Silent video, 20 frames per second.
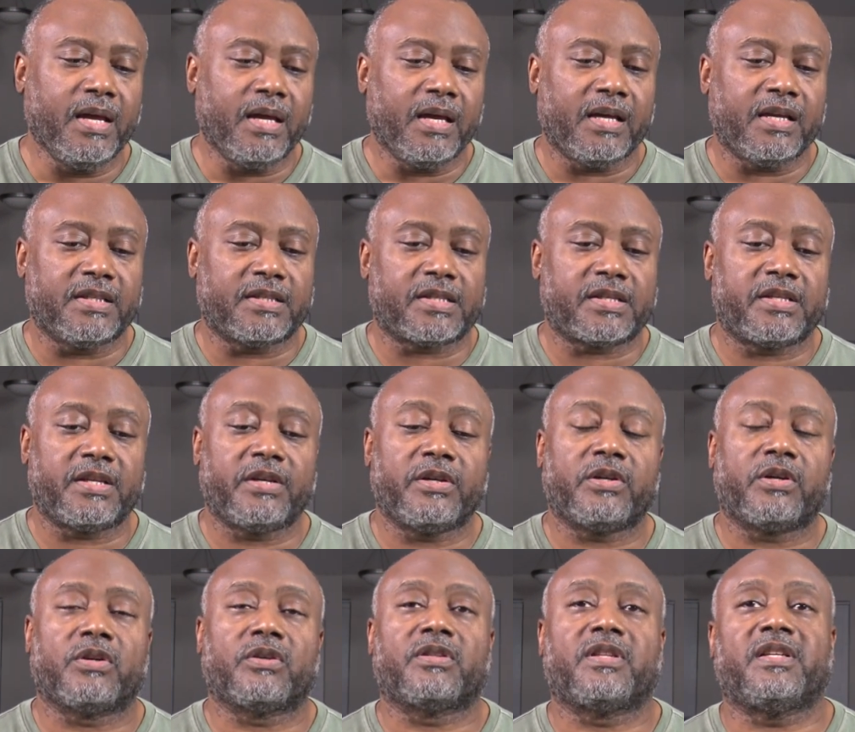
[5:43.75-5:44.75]
it's
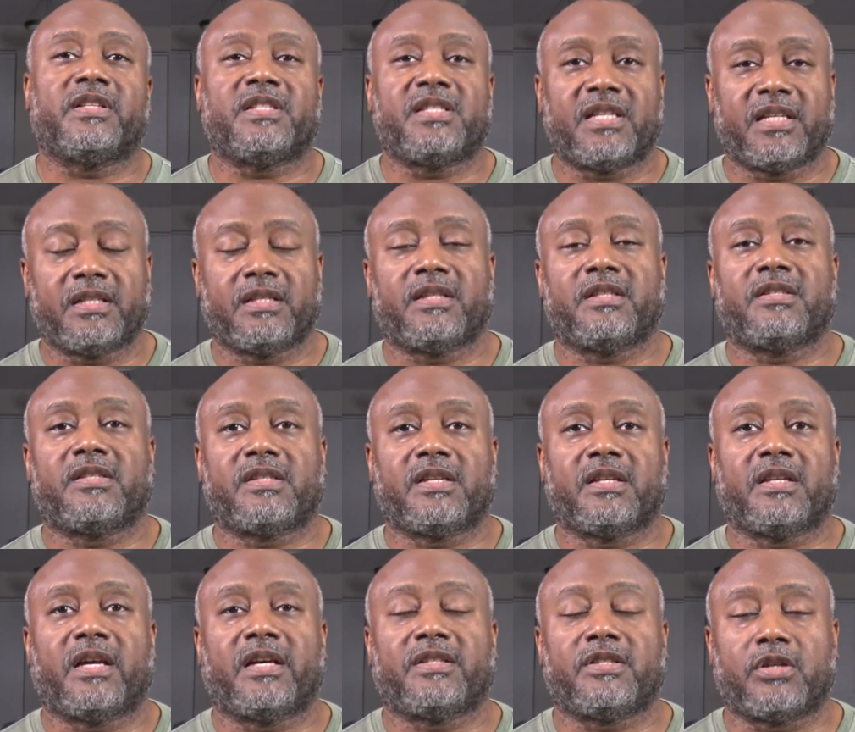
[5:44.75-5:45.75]
still the
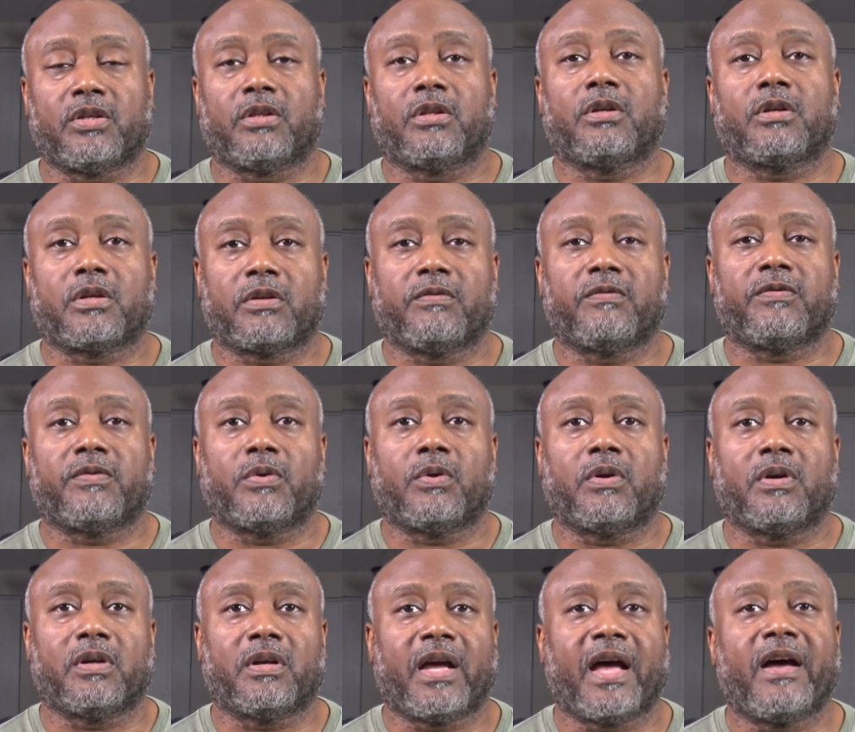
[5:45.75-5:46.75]
tendency that you're looking
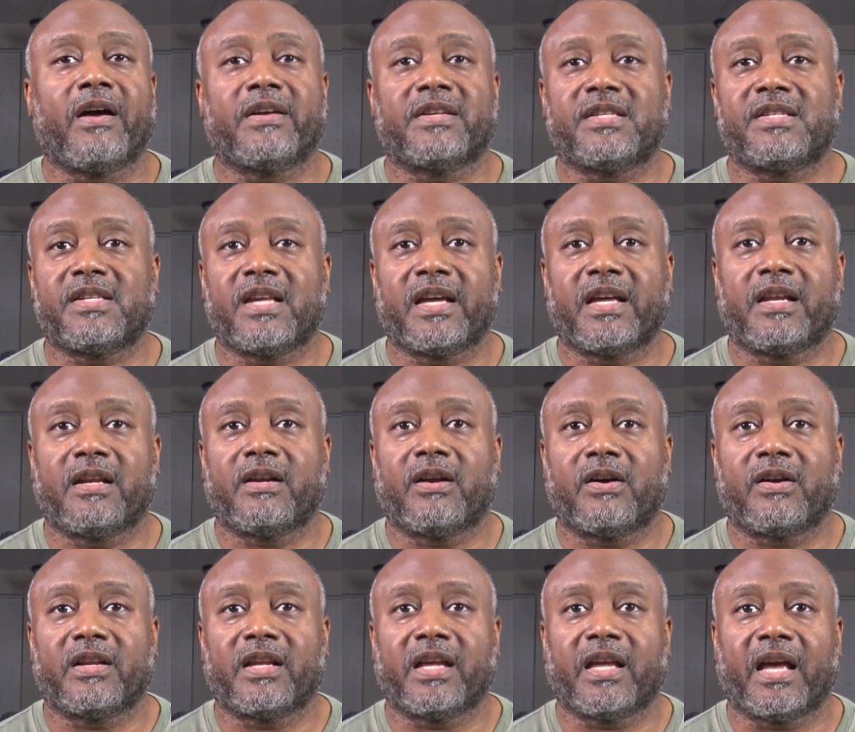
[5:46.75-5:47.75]
for. How excited
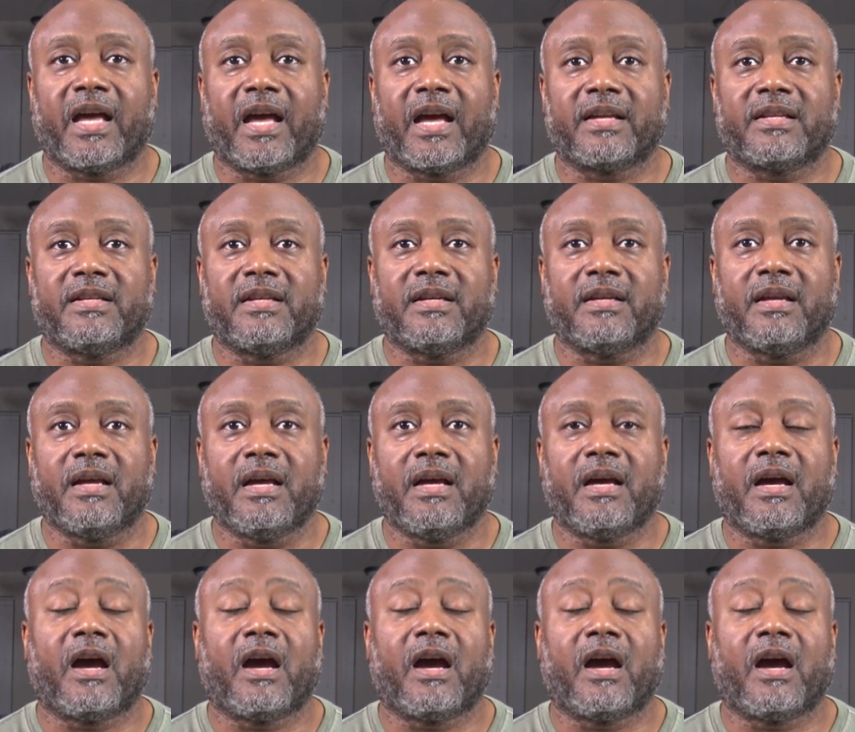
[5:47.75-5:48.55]
are they acting?